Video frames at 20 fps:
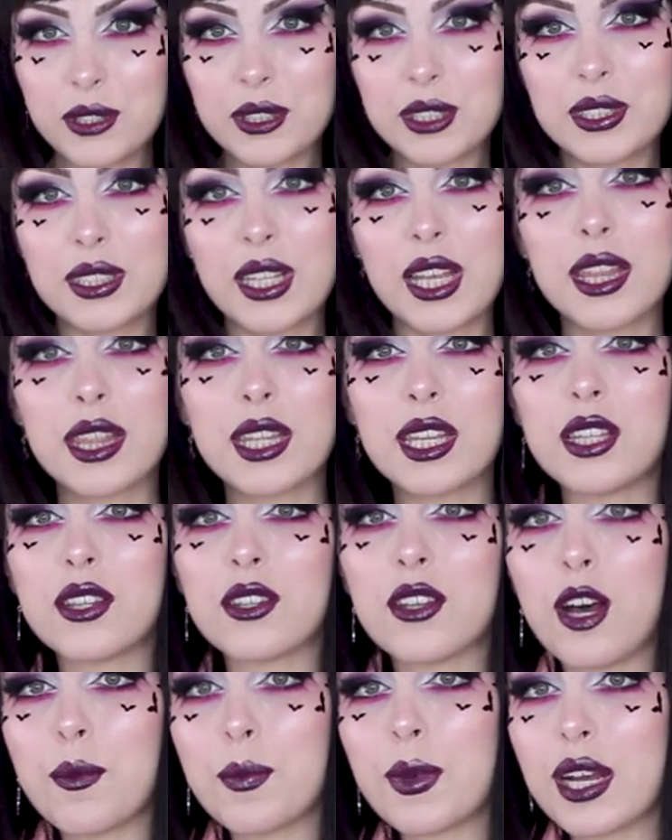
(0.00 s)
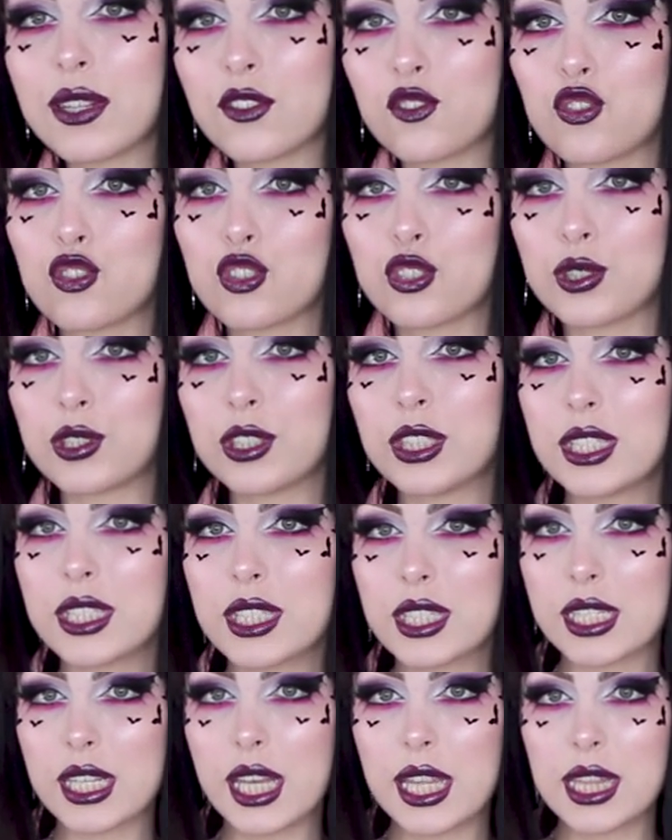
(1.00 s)
wearing the top and the
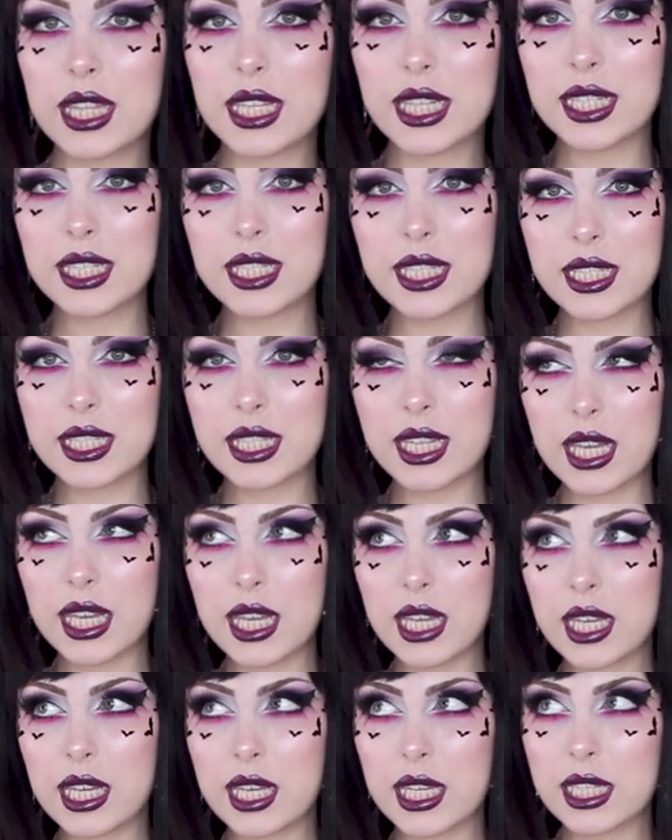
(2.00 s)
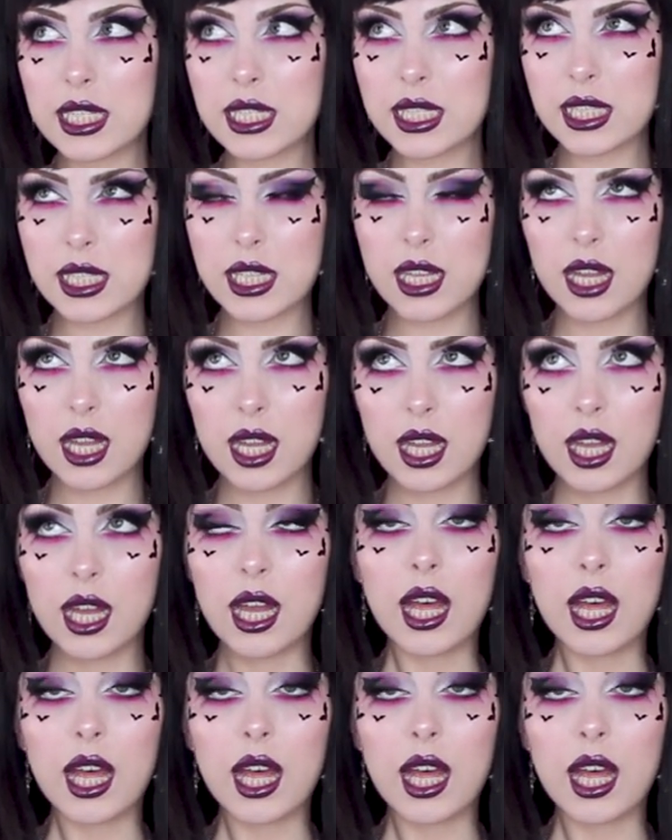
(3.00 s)
shorts. This is